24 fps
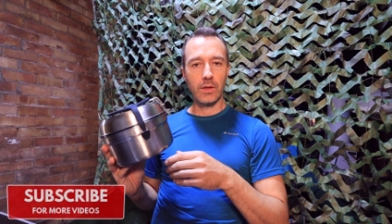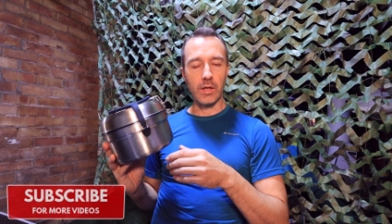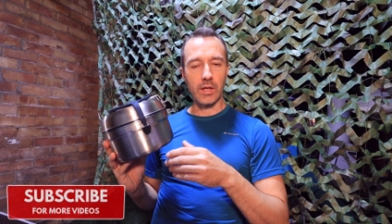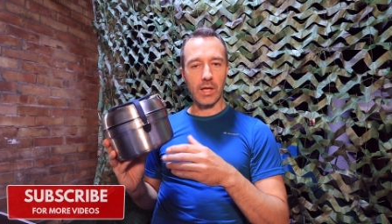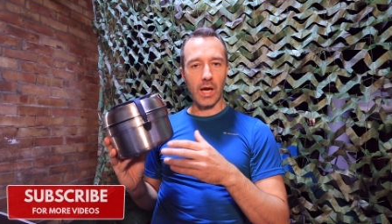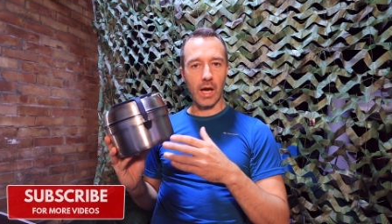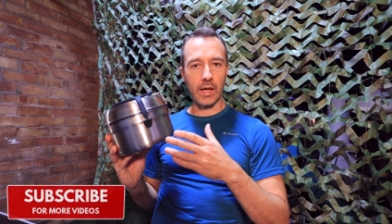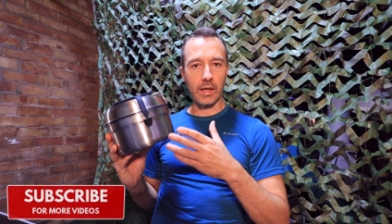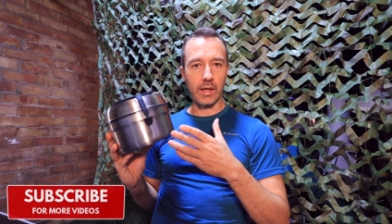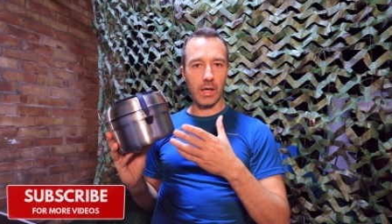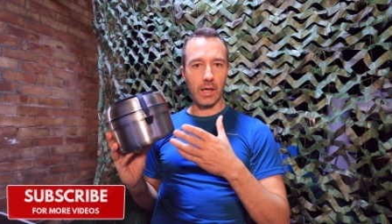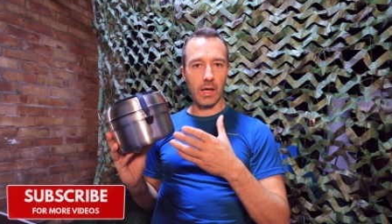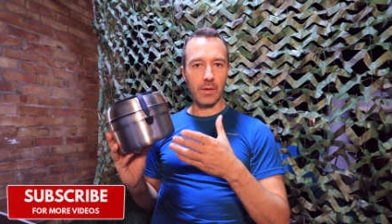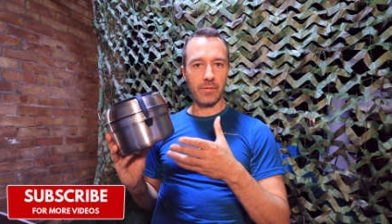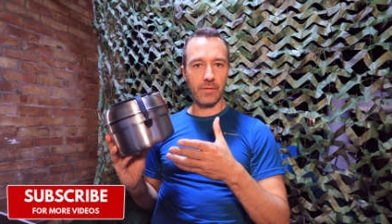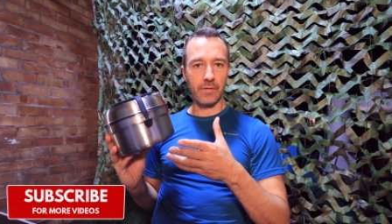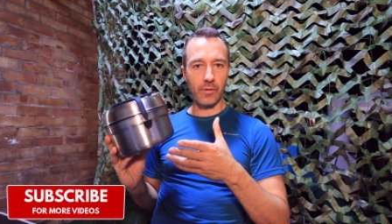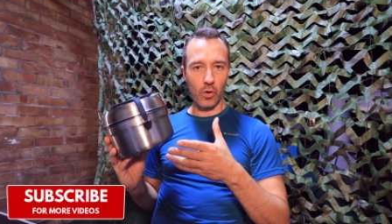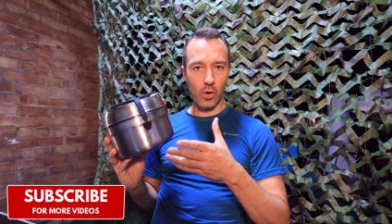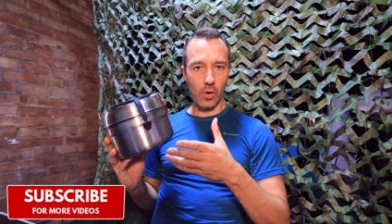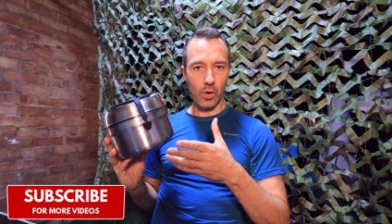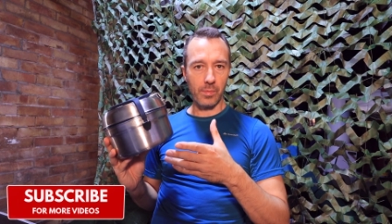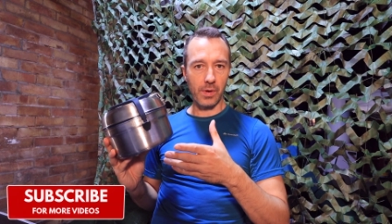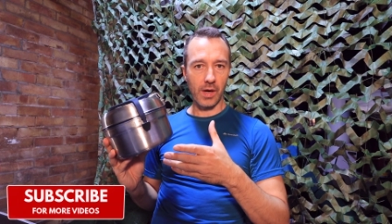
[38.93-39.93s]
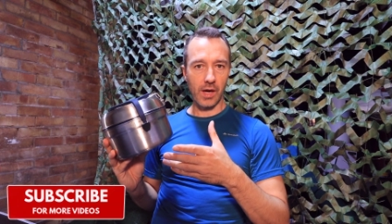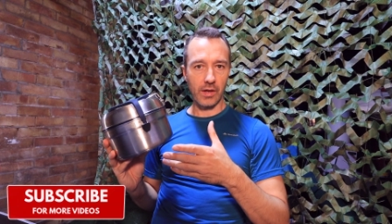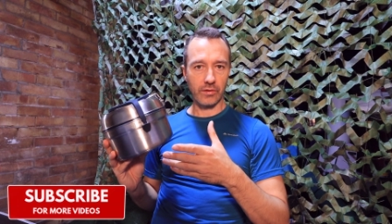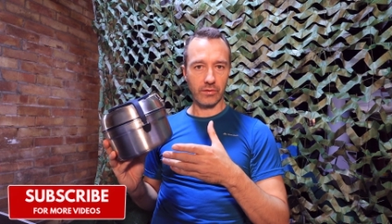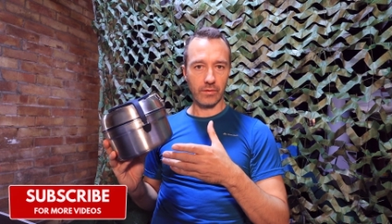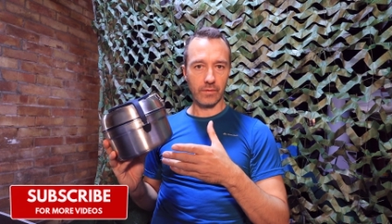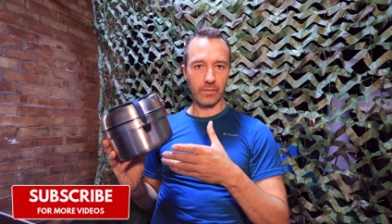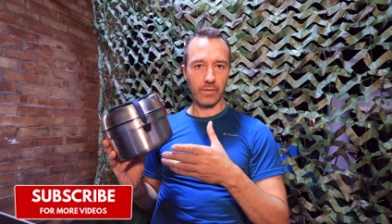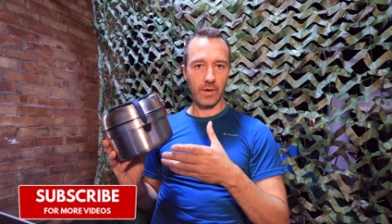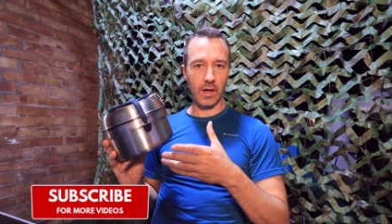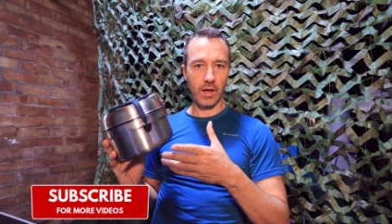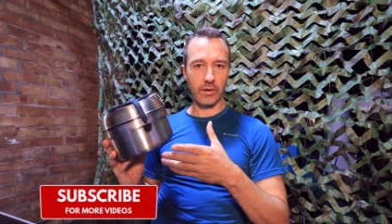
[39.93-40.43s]
You can get a four
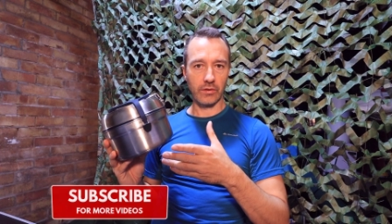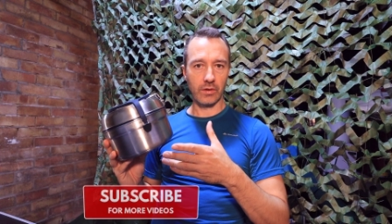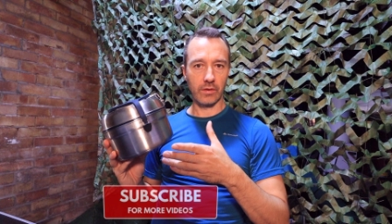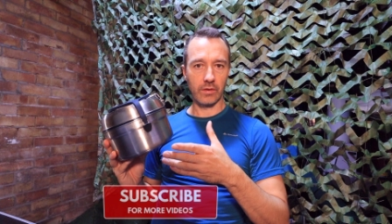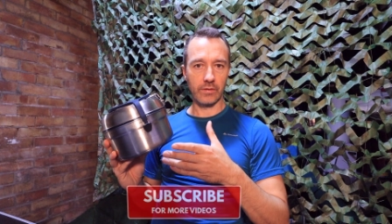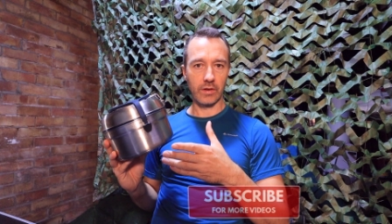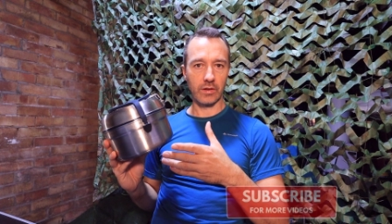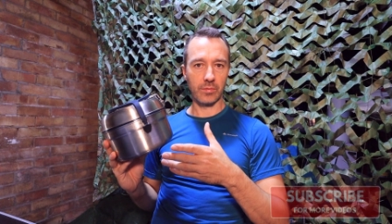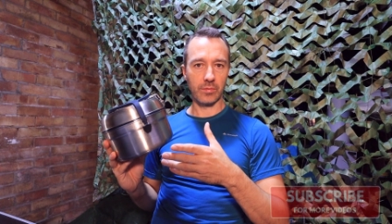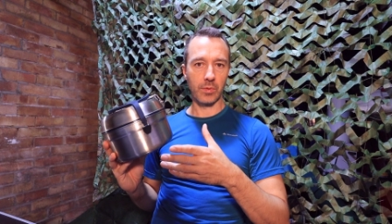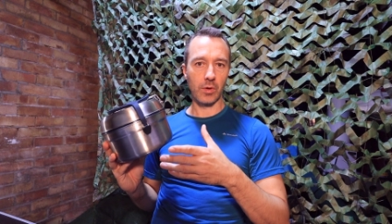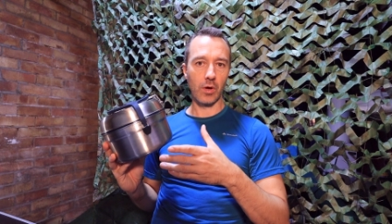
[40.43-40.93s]
person version of this,